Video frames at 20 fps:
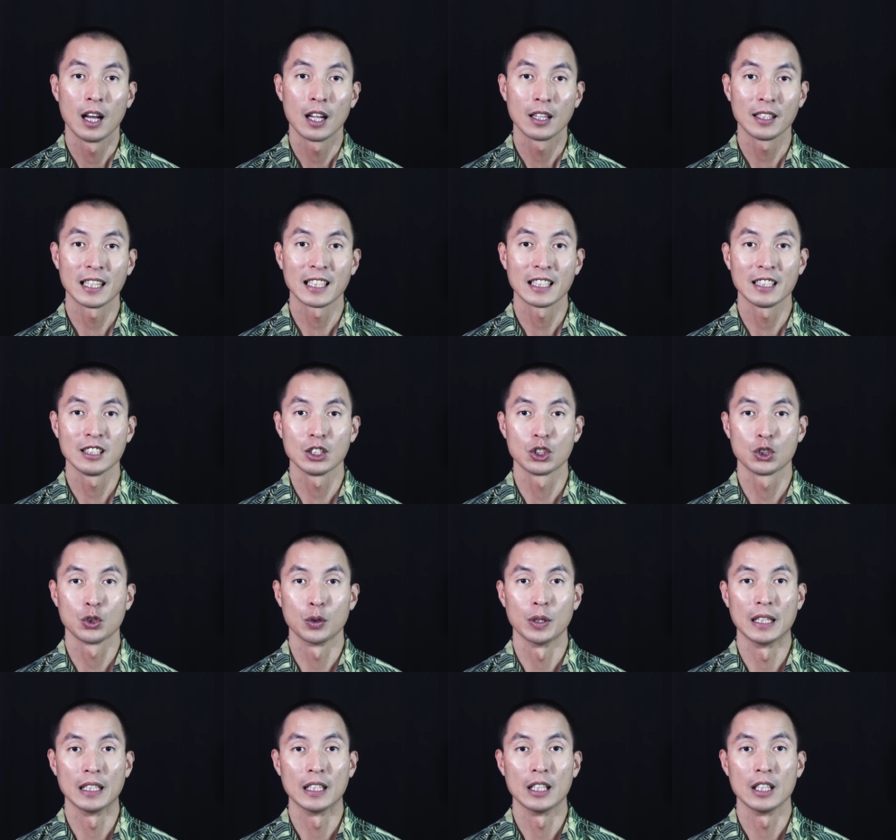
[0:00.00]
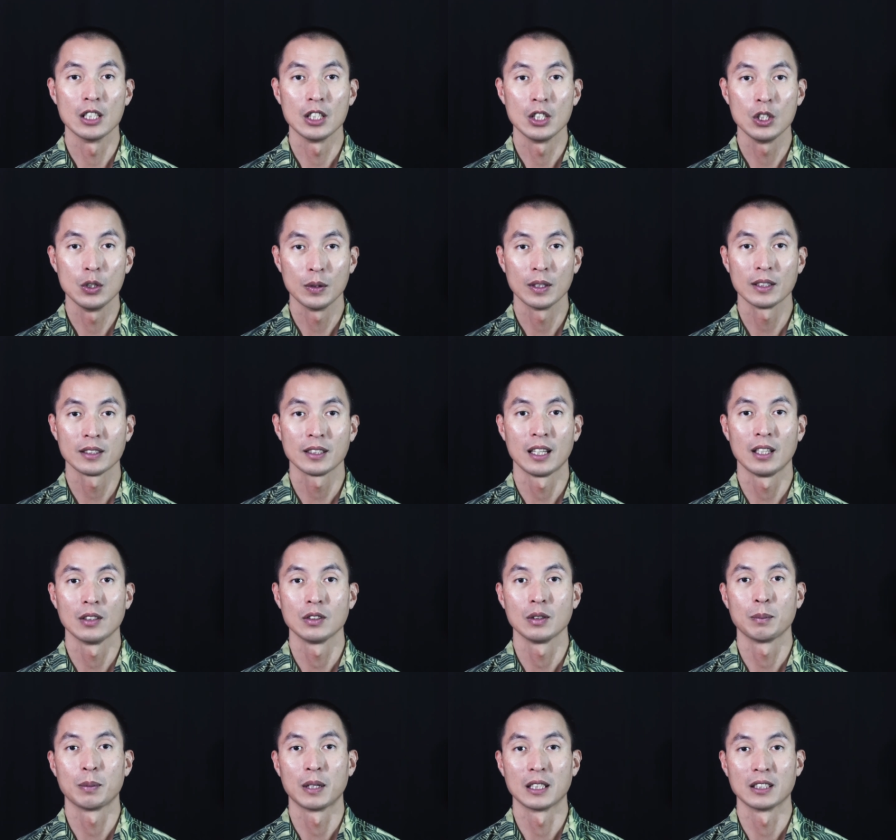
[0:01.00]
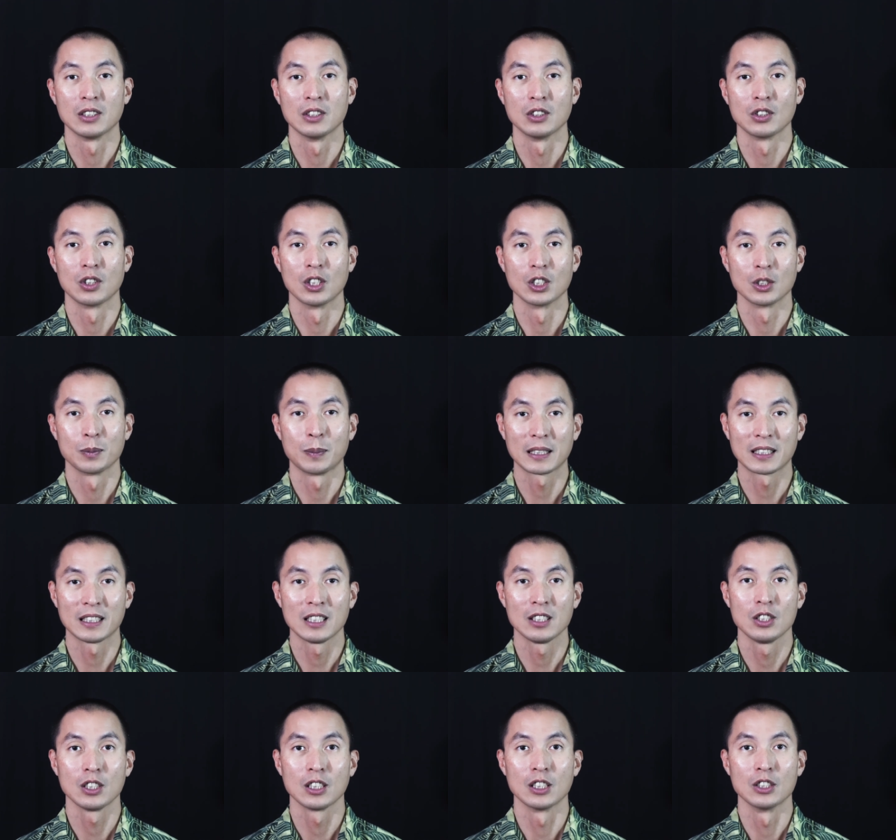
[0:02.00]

Unlike in Detroit, US housing prices are expected to